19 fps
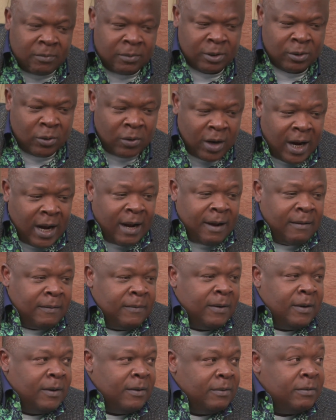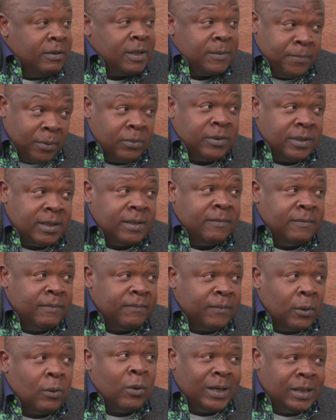we don't have responsive
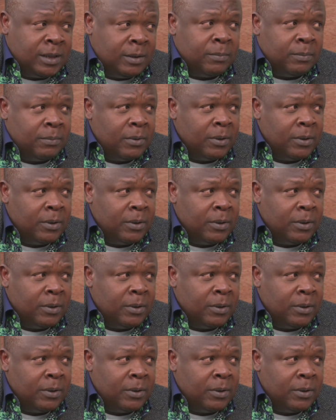followership.